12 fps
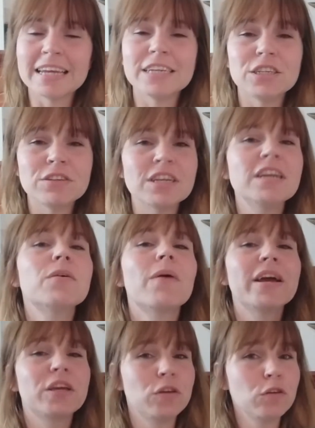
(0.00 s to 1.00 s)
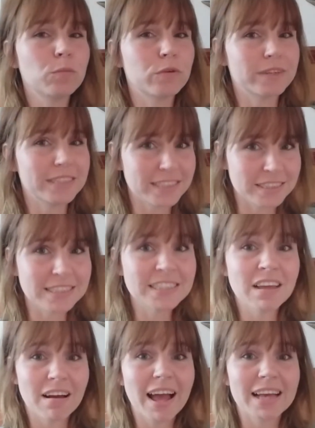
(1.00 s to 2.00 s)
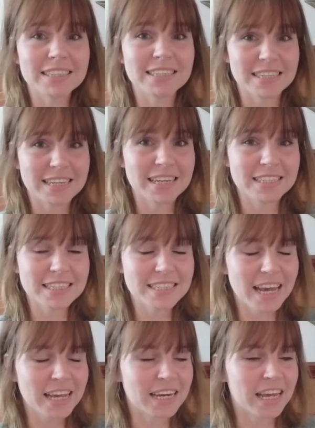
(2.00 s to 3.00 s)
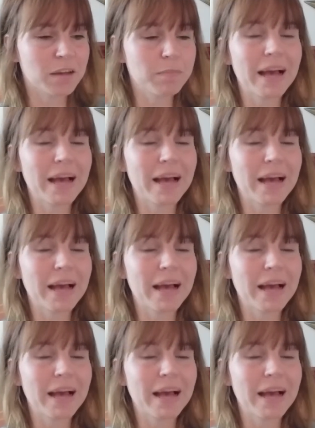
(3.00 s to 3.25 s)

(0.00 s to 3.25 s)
and it's usually quite humorous and sarcastic and entertaining.